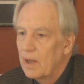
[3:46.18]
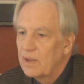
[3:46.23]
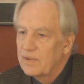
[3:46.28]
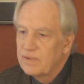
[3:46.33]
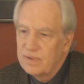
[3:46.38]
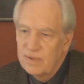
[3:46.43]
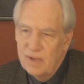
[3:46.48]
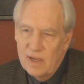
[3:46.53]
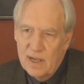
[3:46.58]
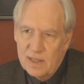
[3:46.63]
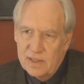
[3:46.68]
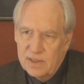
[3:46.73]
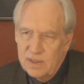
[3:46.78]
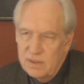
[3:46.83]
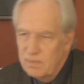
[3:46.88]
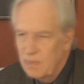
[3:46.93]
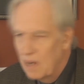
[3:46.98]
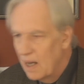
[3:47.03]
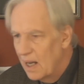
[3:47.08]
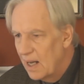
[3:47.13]

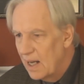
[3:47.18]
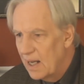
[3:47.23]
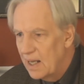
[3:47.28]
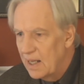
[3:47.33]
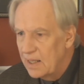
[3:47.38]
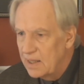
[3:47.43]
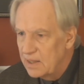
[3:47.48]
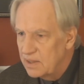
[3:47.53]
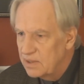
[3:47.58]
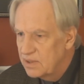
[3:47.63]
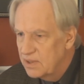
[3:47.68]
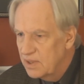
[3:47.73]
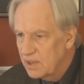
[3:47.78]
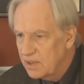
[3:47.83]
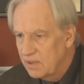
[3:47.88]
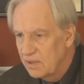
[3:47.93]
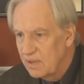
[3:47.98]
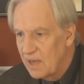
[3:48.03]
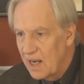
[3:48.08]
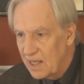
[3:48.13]
Attracted by
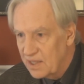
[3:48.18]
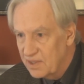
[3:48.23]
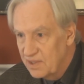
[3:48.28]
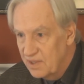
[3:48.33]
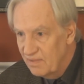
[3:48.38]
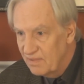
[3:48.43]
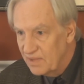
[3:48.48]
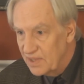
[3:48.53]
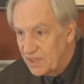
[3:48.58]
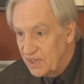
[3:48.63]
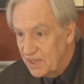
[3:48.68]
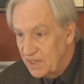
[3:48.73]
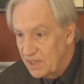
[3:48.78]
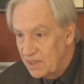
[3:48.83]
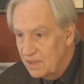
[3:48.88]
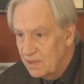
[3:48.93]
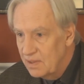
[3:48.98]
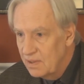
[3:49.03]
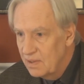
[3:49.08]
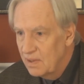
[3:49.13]
ticker
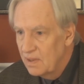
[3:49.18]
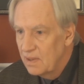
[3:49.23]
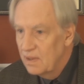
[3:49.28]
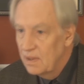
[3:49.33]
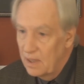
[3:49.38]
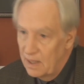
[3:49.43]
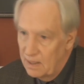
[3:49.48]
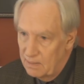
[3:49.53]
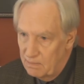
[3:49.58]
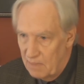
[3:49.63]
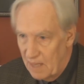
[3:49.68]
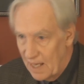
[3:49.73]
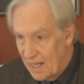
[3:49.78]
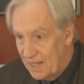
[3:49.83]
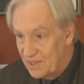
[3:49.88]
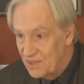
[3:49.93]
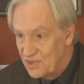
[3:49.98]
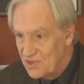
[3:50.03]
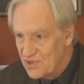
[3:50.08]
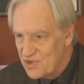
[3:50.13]
activity and
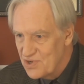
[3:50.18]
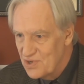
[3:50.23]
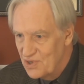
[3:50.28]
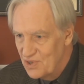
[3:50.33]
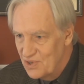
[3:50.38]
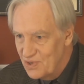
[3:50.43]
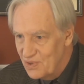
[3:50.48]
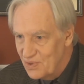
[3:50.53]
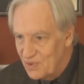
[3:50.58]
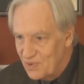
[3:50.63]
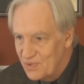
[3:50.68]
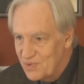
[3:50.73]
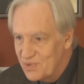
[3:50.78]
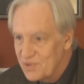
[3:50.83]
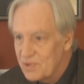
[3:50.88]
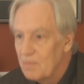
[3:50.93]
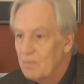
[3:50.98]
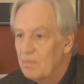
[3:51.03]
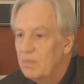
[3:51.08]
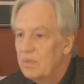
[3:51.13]
managed
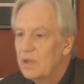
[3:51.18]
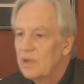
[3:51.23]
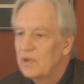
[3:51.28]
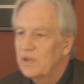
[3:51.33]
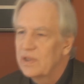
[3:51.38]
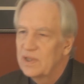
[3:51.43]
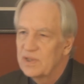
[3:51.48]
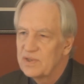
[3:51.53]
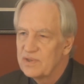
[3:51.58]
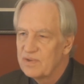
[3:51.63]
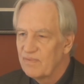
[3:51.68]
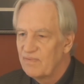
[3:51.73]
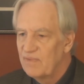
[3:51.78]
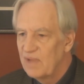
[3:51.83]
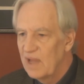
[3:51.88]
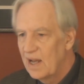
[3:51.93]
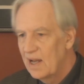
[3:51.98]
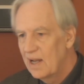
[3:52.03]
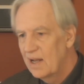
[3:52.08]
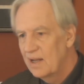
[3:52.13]
news, millions of
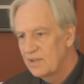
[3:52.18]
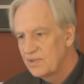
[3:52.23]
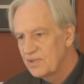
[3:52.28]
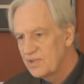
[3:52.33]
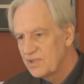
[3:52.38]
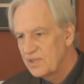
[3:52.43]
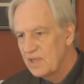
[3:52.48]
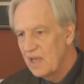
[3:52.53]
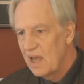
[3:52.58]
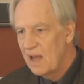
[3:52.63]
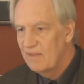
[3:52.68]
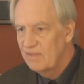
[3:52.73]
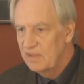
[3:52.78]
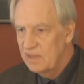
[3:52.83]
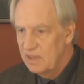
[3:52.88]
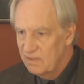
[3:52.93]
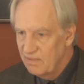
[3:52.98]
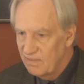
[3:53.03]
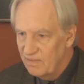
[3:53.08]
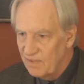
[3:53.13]

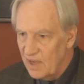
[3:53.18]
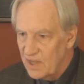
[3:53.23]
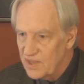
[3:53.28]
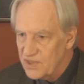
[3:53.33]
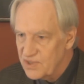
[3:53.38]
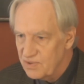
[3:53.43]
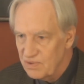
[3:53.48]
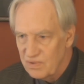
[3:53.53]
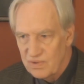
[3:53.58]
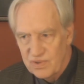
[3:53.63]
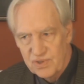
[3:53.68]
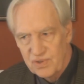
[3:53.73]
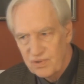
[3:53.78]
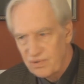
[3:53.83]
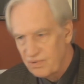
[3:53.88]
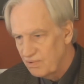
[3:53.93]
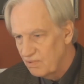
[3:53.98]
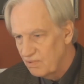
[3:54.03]
non-savvy investors